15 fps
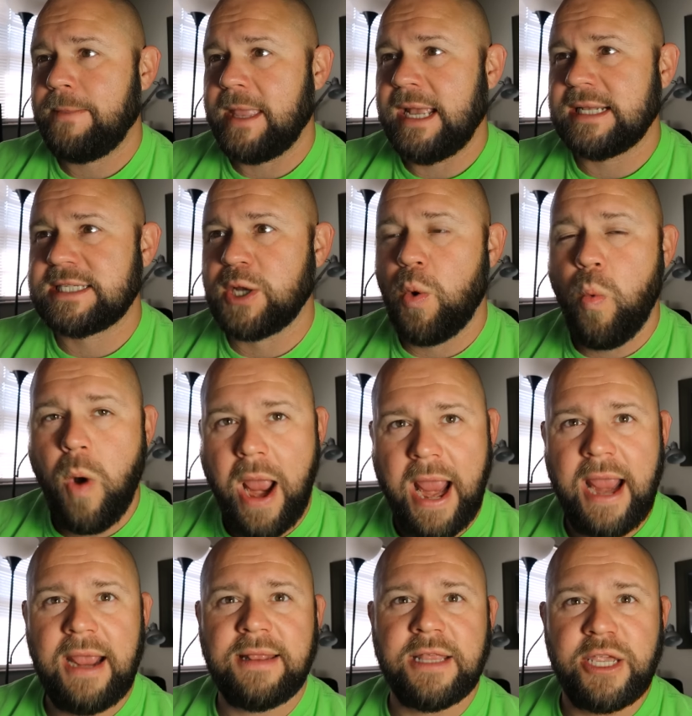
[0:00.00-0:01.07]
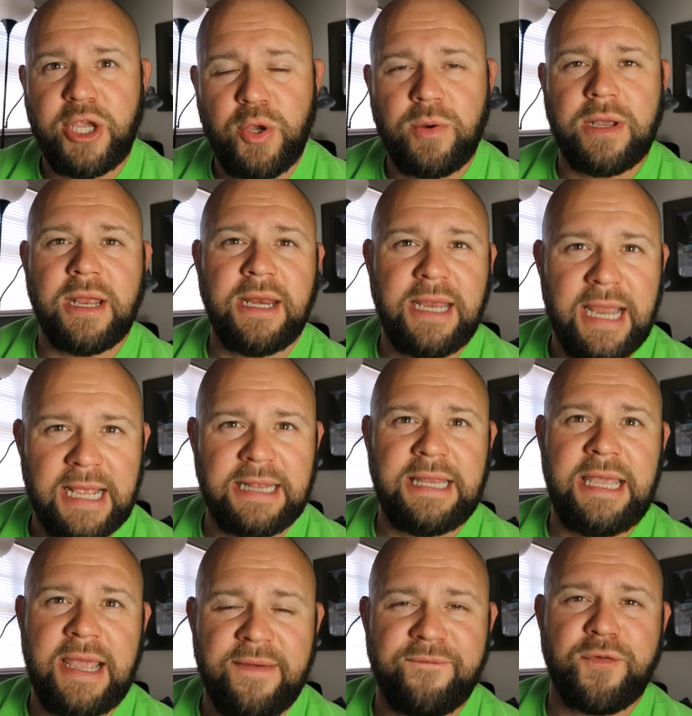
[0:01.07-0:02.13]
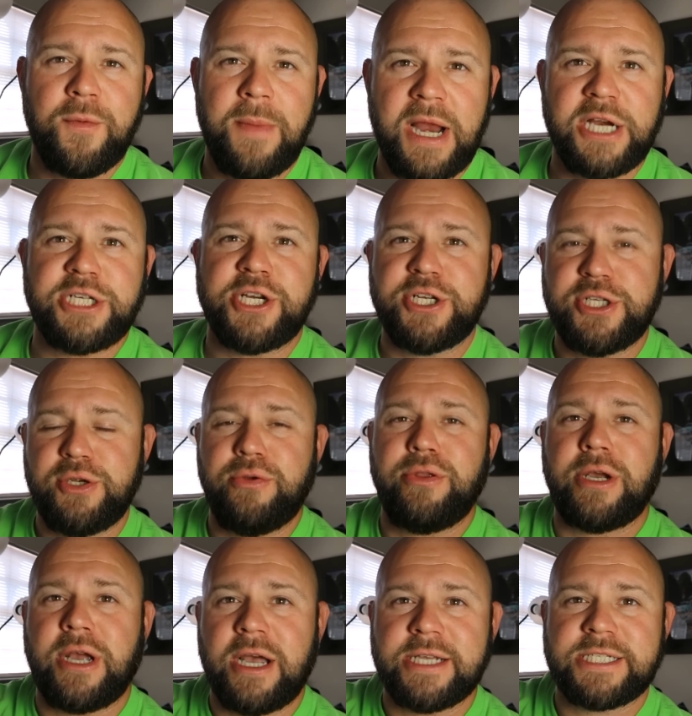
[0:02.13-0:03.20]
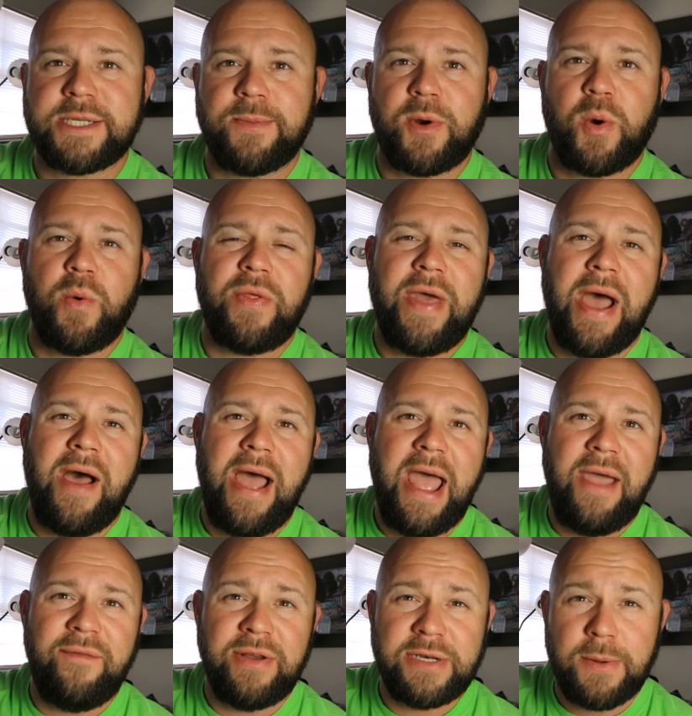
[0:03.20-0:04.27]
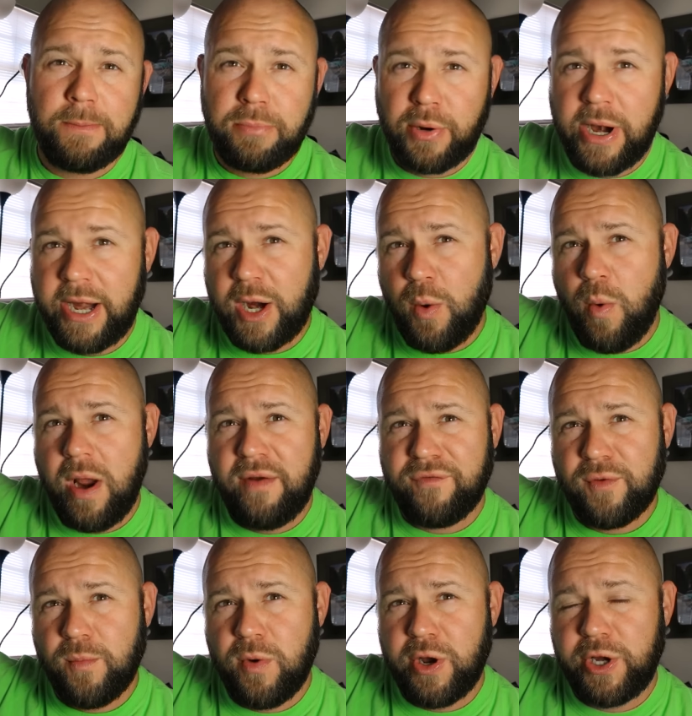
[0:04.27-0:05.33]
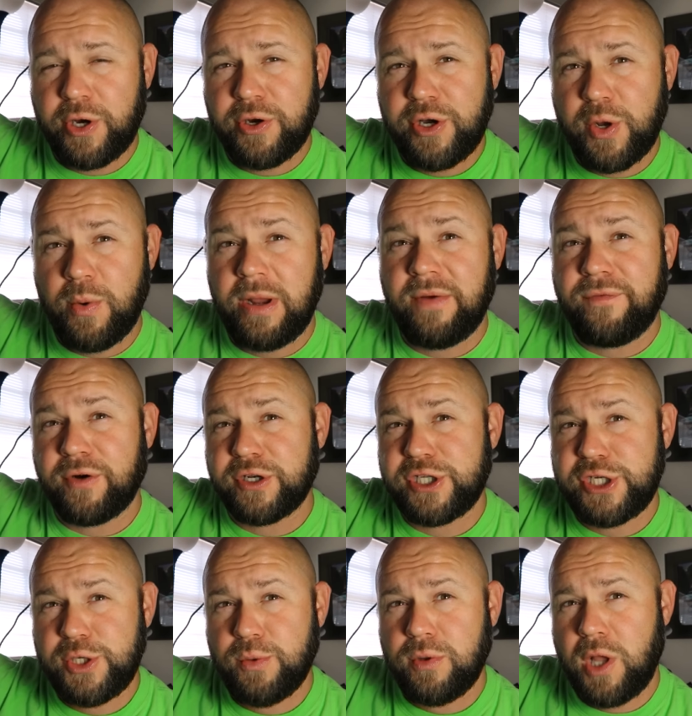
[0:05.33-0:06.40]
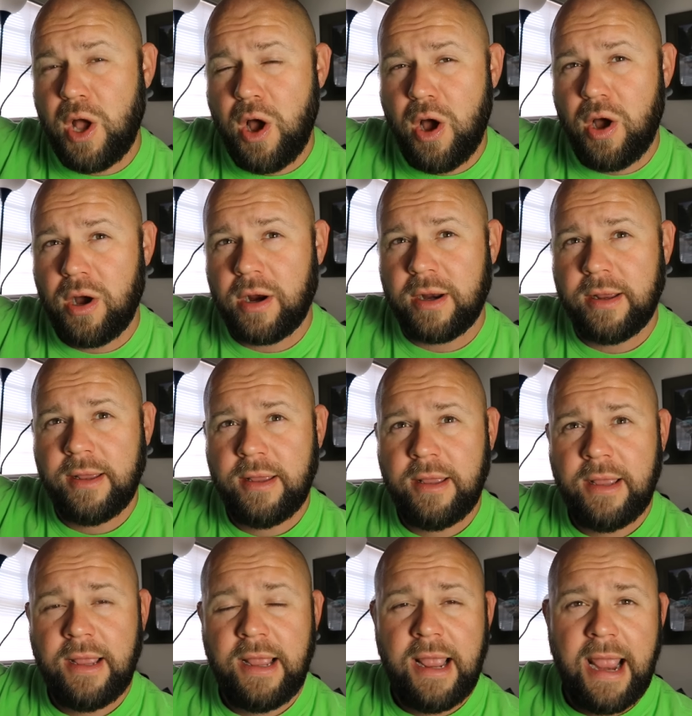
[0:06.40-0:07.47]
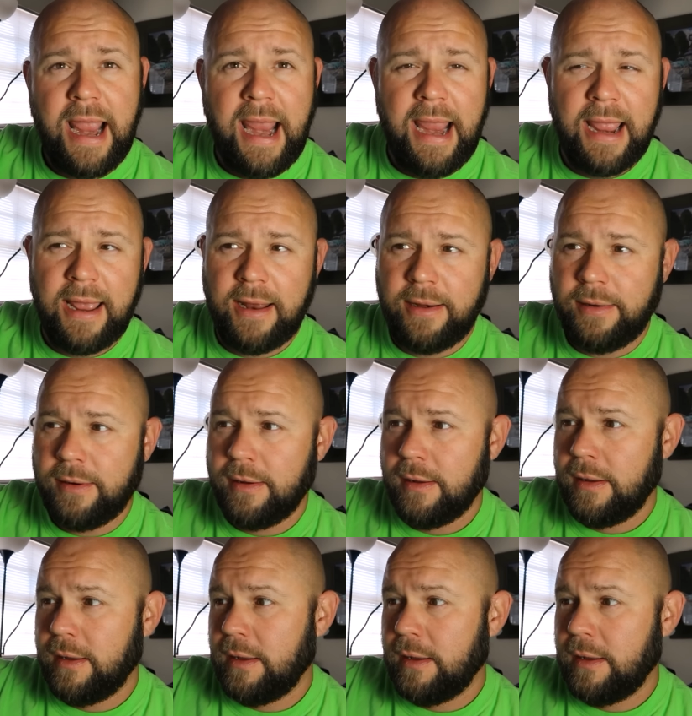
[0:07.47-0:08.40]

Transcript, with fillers: it's a way that you can get the information to the customer without having to break away from what you're doing for too long and